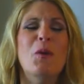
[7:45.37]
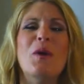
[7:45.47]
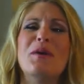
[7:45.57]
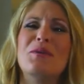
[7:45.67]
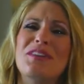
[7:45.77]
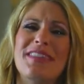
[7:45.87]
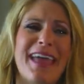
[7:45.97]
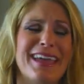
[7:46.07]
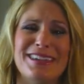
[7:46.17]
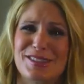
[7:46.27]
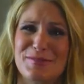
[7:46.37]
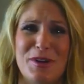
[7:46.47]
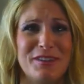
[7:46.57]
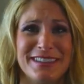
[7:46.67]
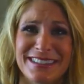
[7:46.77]
What were they
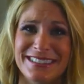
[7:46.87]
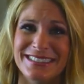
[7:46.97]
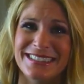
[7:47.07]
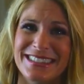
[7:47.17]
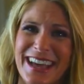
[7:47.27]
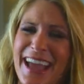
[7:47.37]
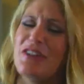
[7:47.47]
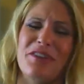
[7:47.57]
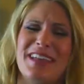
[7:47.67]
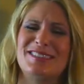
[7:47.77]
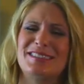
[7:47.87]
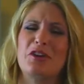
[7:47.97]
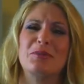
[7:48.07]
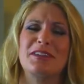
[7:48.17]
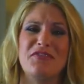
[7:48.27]
smoking? I know that's
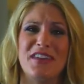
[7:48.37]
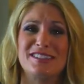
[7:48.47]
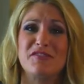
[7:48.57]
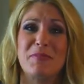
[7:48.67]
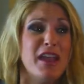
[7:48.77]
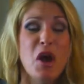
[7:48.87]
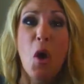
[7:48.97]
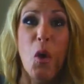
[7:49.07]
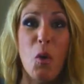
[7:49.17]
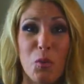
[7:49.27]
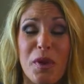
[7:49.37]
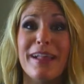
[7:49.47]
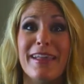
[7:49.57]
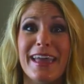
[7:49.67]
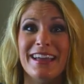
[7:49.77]
terribly offensive, but
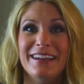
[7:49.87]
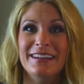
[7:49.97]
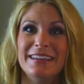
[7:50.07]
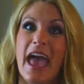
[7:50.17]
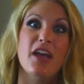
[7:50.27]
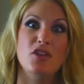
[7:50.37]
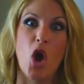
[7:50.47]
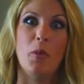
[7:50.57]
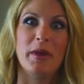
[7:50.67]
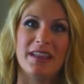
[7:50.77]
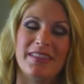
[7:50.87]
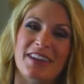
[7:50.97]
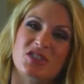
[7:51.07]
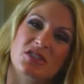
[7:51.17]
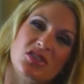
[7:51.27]
really? Yeah, nobody in
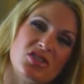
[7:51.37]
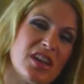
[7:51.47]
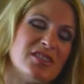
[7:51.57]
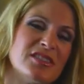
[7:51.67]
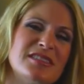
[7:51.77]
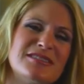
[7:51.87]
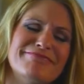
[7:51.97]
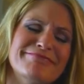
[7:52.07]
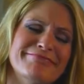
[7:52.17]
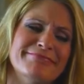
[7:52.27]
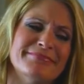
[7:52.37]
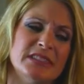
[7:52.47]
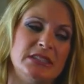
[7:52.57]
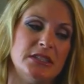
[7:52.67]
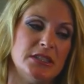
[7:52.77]
that church judges?
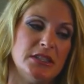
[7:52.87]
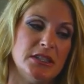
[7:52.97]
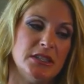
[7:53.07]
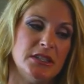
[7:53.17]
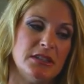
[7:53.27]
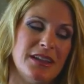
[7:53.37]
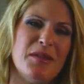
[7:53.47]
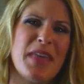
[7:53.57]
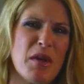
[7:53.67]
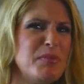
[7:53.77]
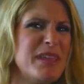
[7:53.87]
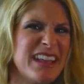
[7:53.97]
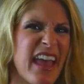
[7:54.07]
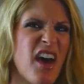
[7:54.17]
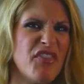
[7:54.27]
That would be
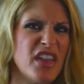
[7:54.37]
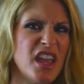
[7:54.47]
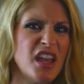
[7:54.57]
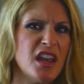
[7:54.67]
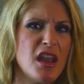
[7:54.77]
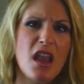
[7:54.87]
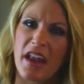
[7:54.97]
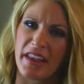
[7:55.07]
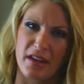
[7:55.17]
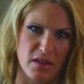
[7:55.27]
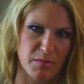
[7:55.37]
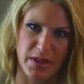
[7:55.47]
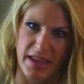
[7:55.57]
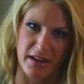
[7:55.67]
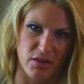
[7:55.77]
in heaven, not here on
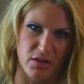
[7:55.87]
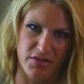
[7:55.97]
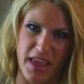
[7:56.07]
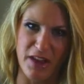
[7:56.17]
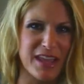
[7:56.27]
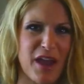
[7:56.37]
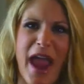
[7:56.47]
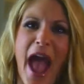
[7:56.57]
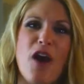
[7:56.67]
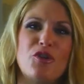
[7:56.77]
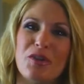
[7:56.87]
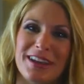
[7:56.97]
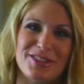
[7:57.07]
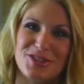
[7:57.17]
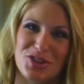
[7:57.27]
planet Earth. I don't care how
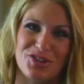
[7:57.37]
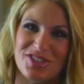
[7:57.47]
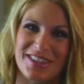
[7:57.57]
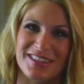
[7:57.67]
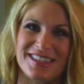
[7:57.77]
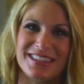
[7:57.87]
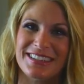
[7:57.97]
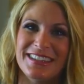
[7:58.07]
great the church is.